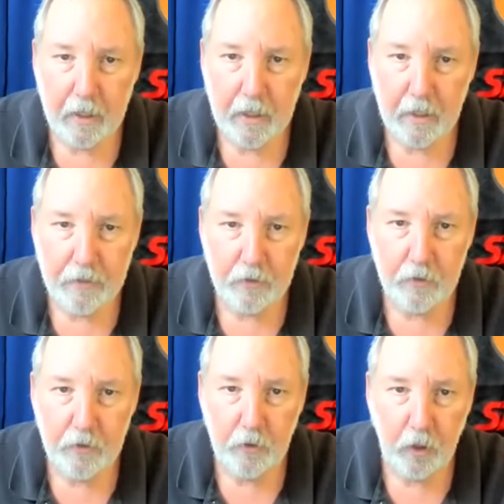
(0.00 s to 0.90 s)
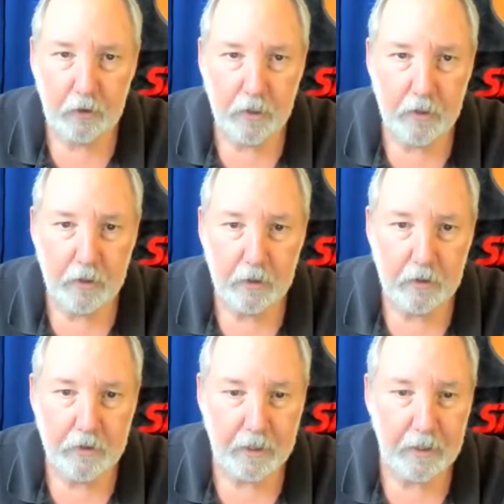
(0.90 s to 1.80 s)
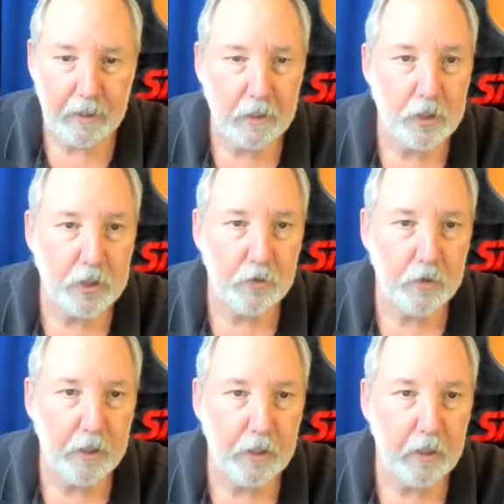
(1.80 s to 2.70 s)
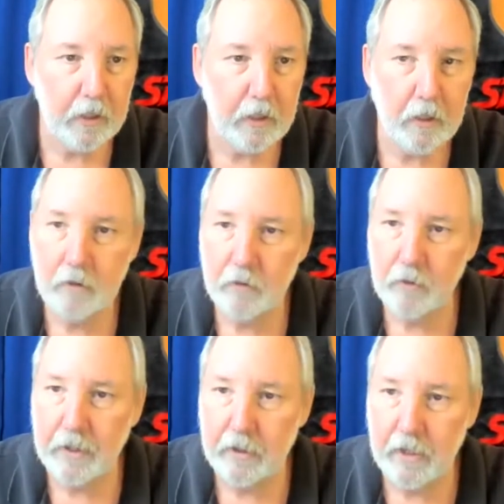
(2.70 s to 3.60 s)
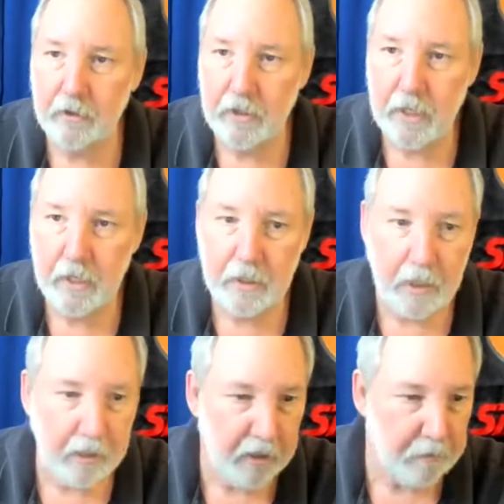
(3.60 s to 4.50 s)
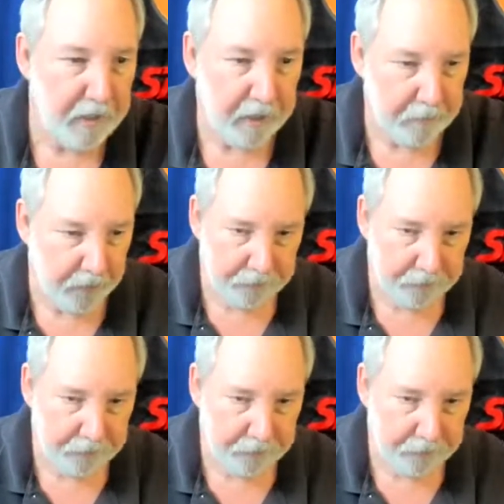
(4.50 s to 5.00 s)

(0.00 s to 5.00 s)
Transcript: I got through all of those. I sure did. Great. I don't need that document anymore.